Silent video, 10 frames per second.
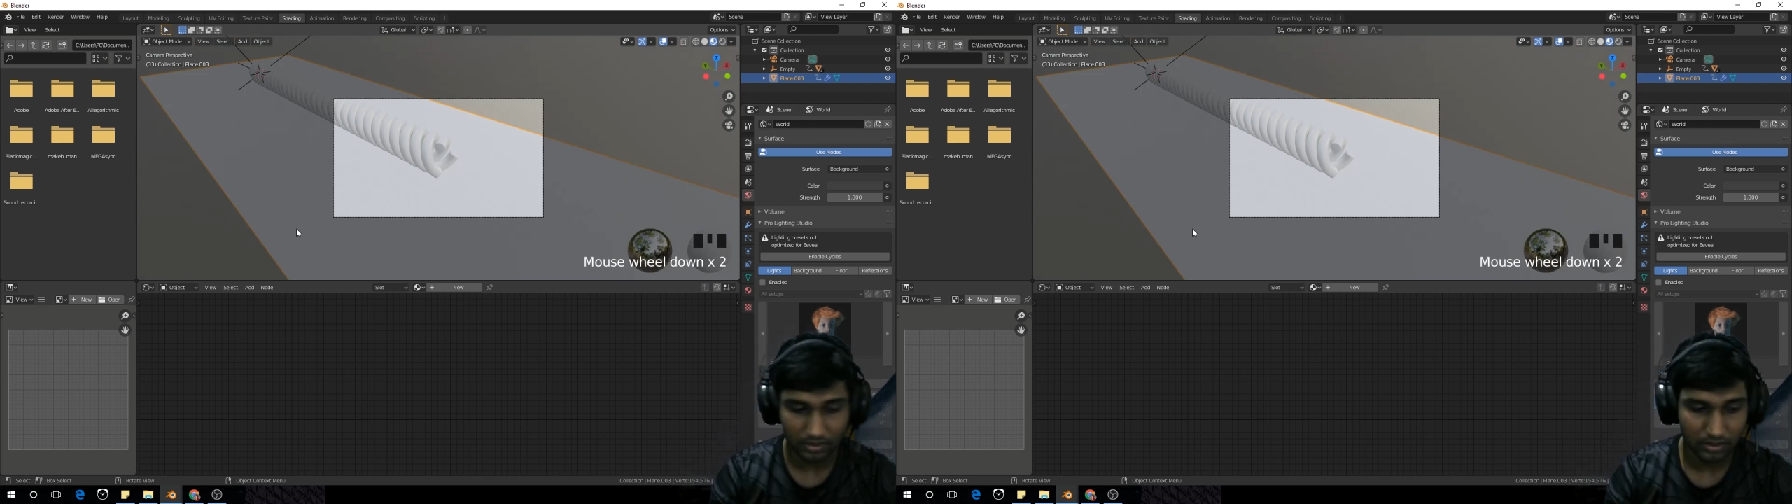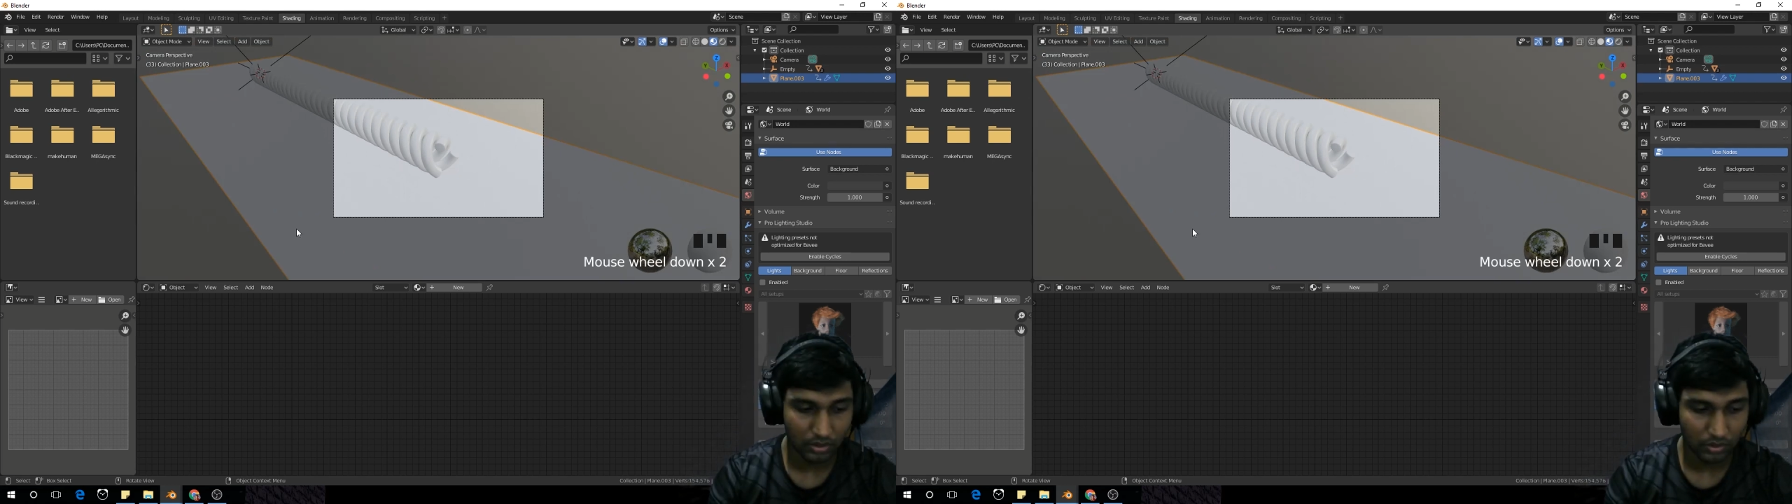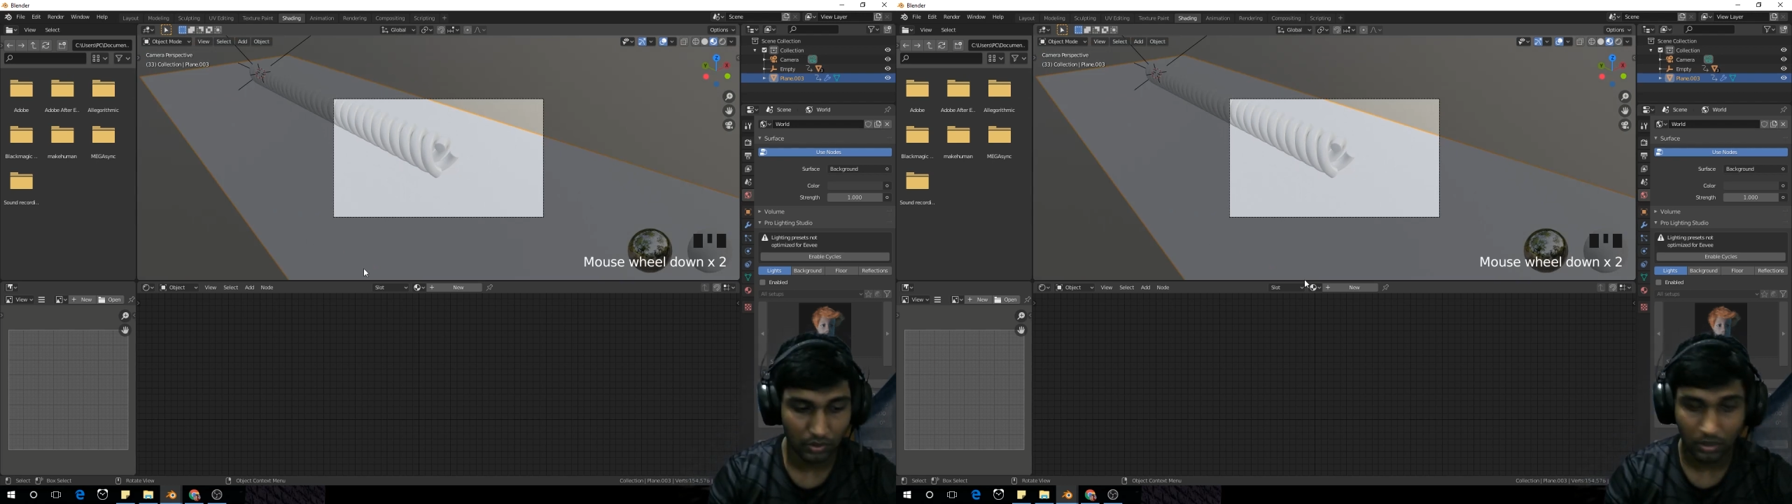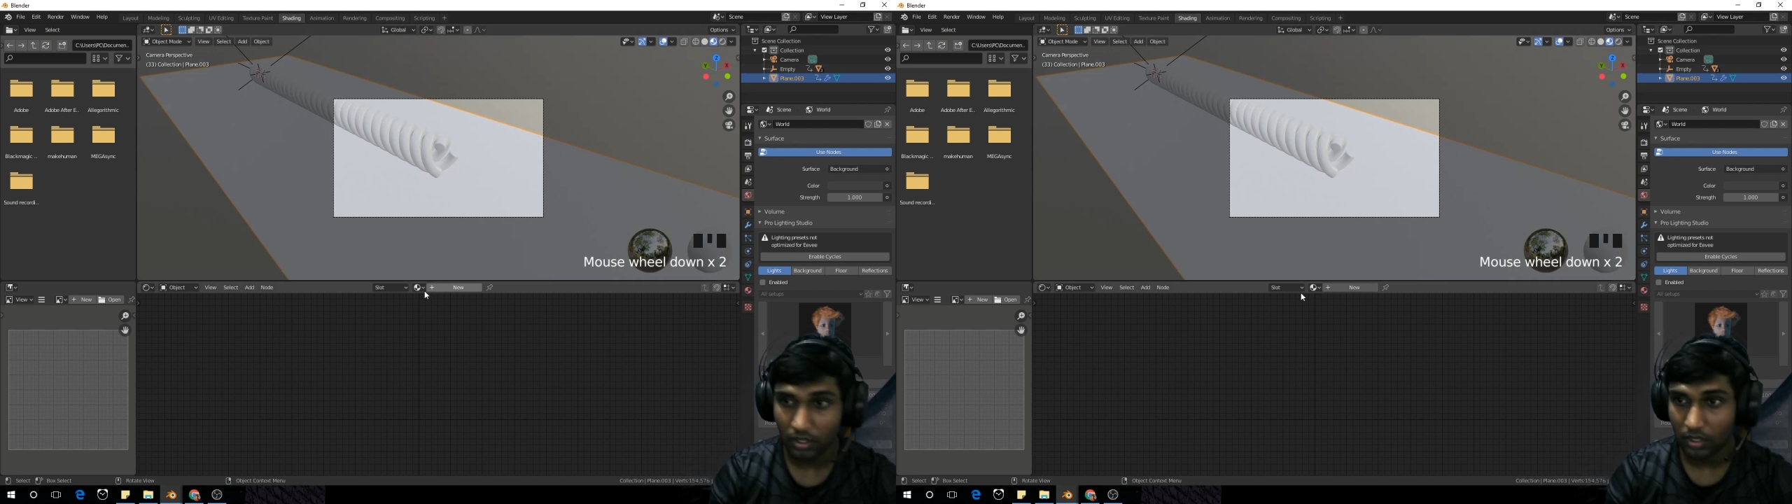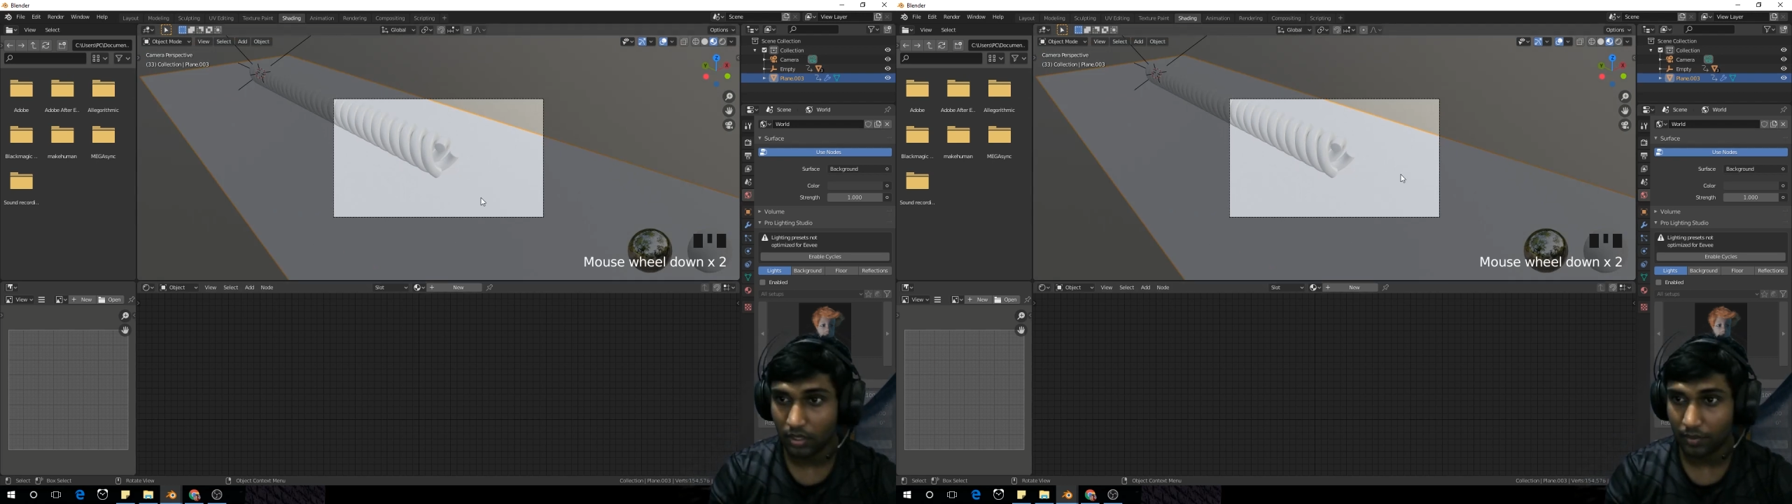So
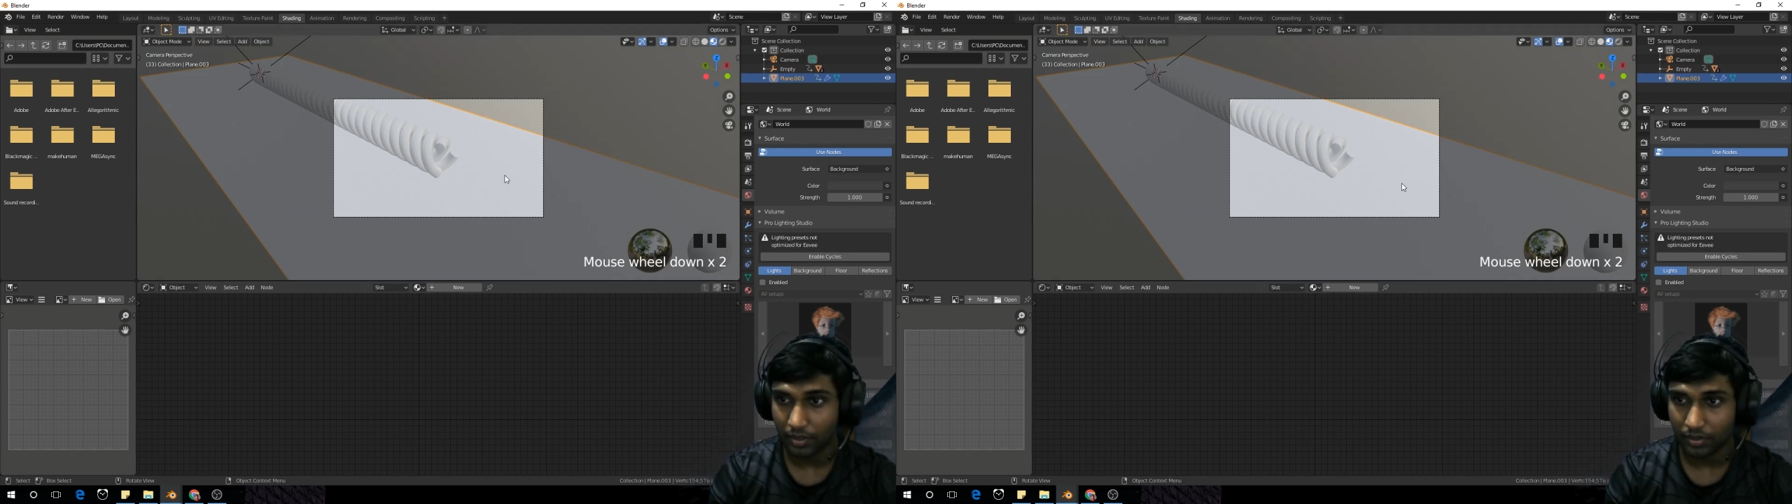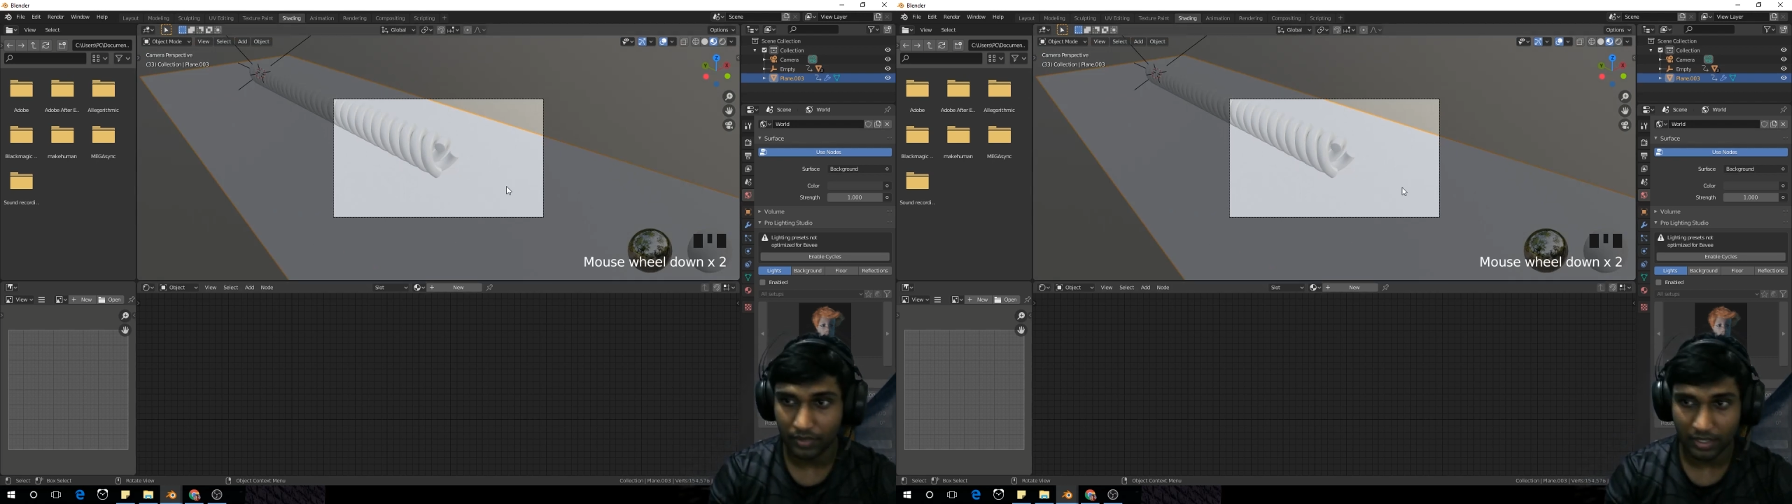I'm gonna do that